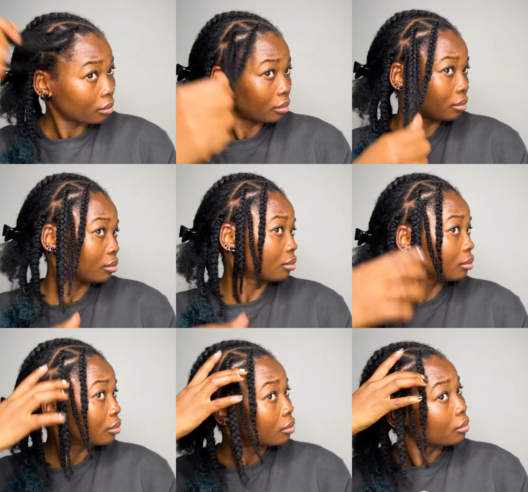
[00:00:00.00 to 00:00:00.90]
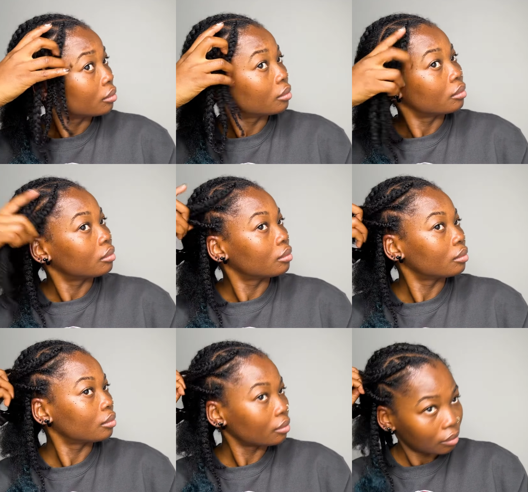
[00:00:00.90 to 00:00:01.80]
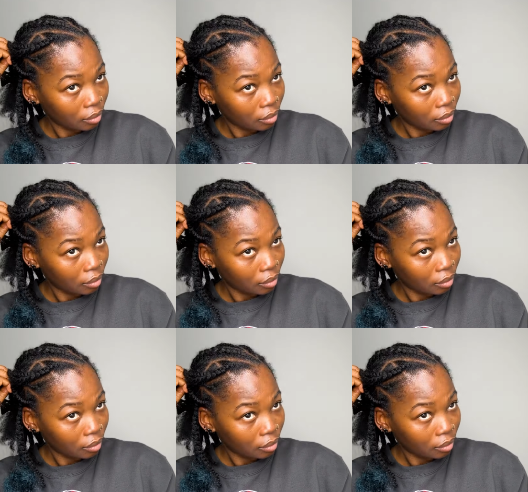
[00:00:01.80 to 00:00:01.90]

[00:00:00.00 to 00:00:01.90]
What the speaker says: No one is speaking in this clip.